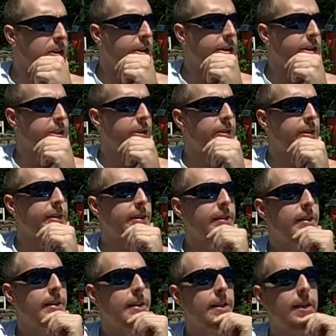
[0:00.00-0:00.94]

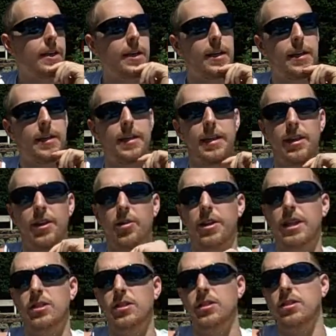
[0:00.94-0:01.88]
Tercher, you
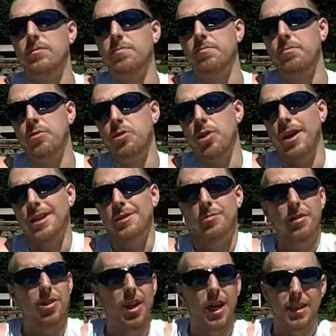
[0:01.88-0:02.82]
know, he's
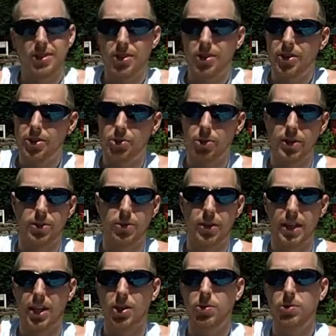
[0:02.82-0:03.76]
trains with Lesnar, trains
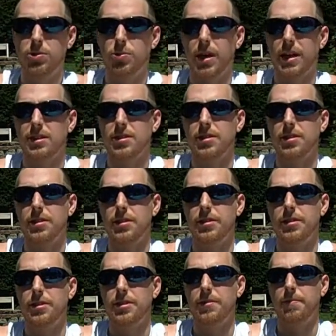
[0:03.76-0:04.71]
with huge
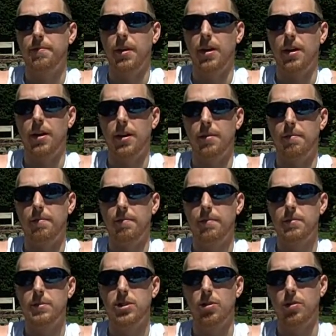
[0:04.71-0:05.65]
wrestlers.
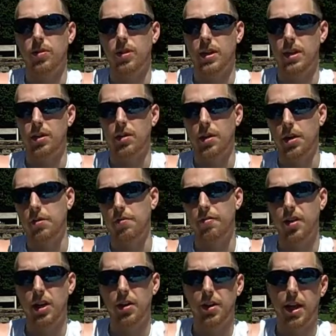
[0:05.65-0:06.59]
So
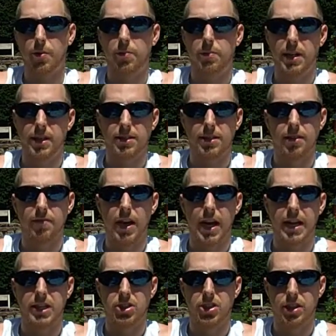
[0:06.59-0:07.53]
you'd figure that would be his
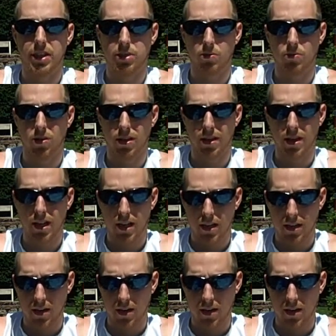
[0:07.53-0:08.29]
advantage in this one.